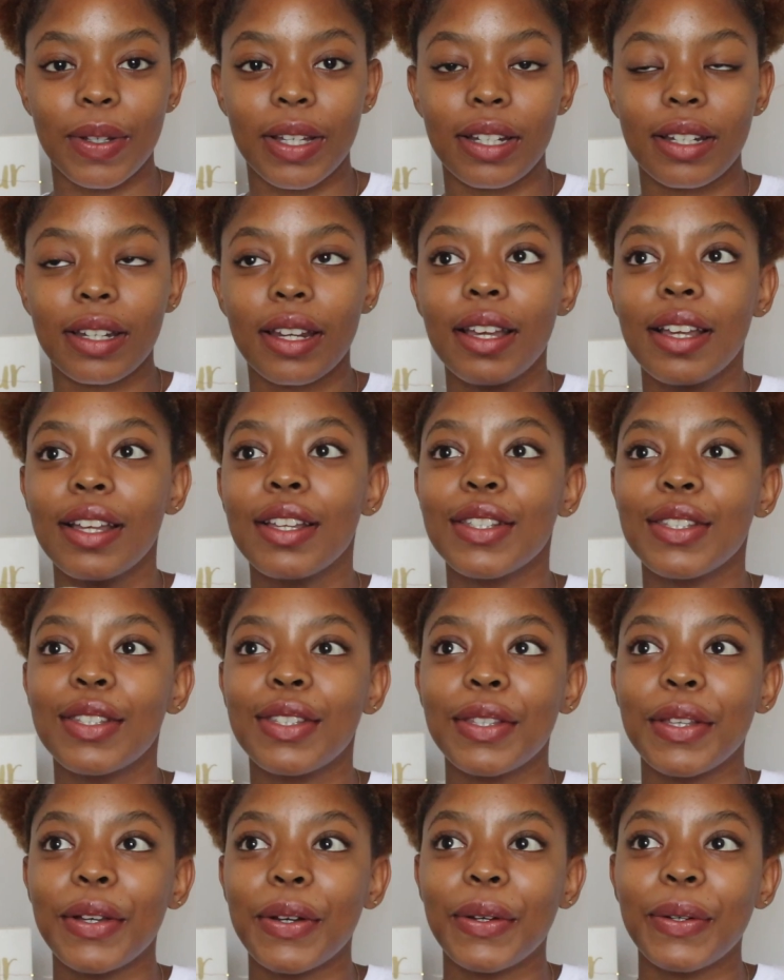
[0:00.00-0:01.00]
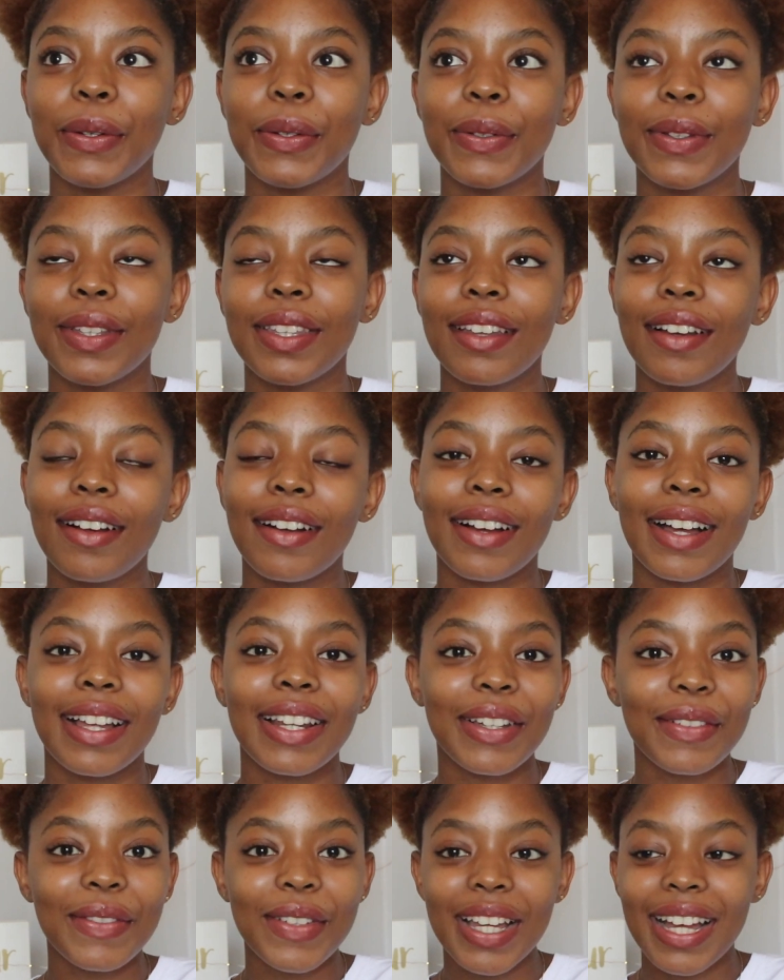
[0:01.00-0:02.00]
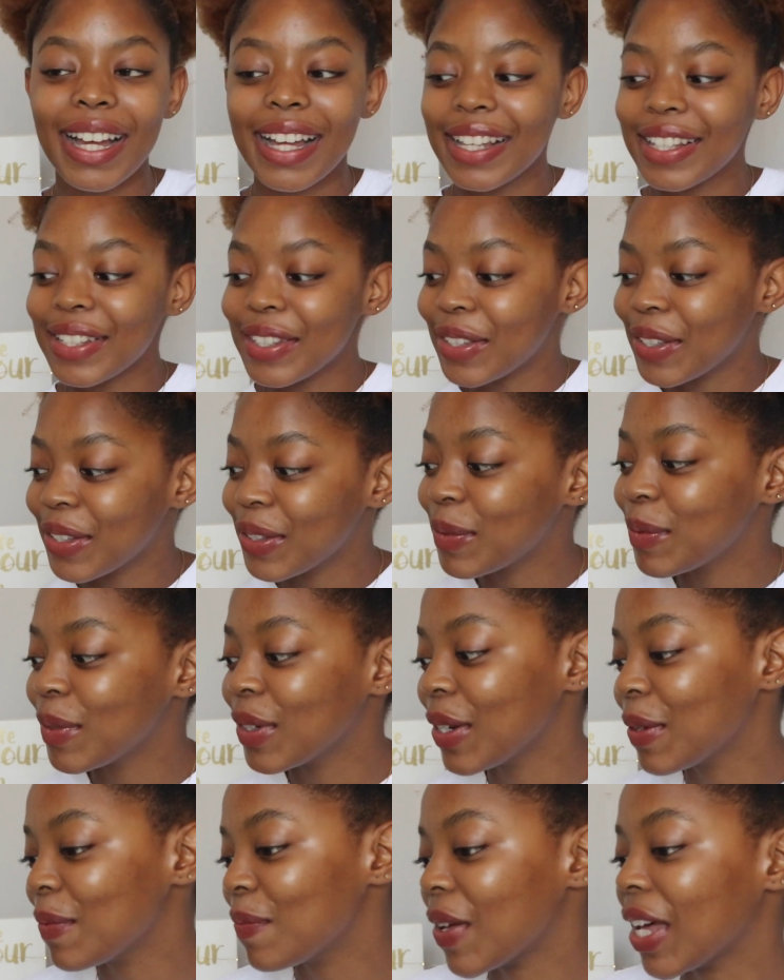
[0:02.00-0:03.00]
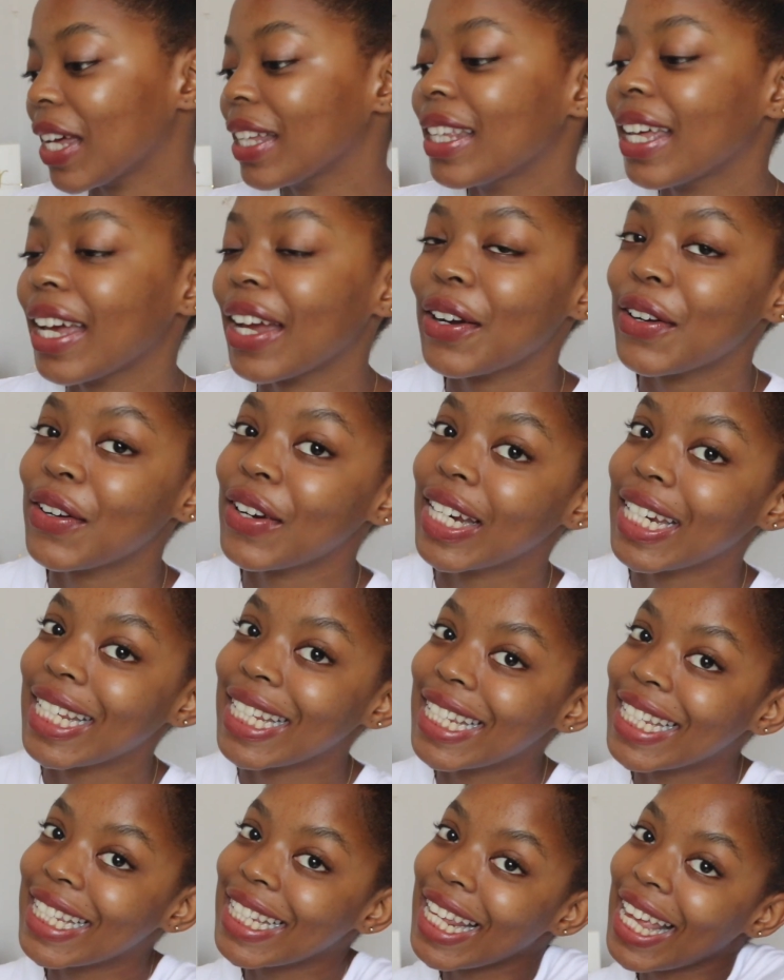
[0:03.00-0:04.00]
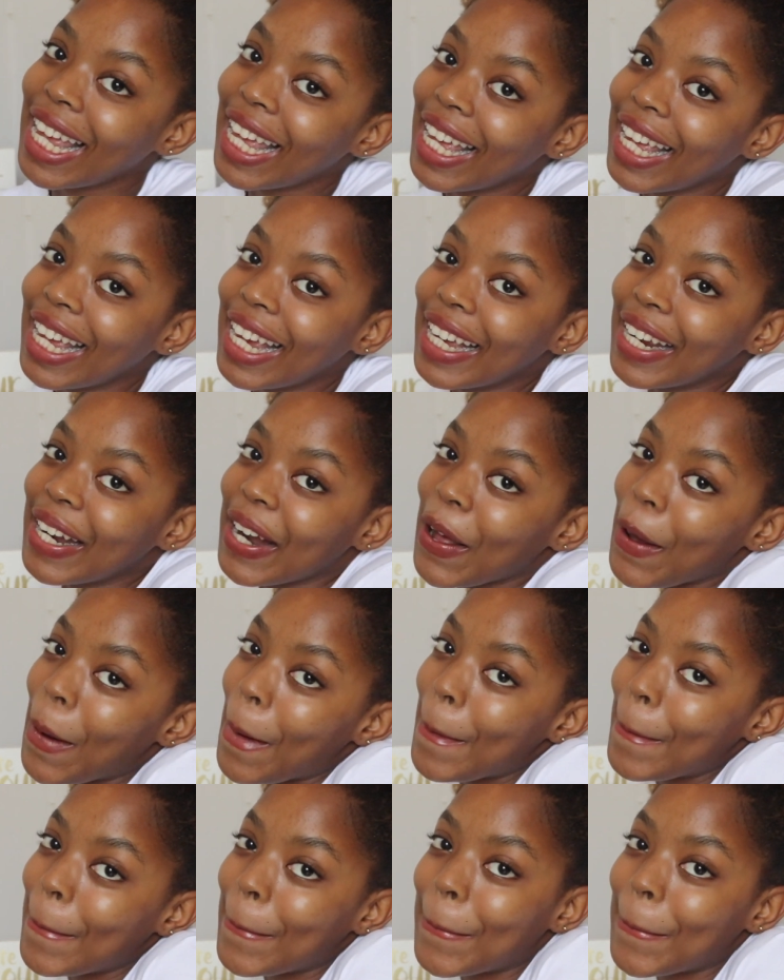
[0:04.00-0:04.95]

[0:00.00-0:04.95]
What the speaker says: it. So yeah, I love you guys to the moon and back, like I already said.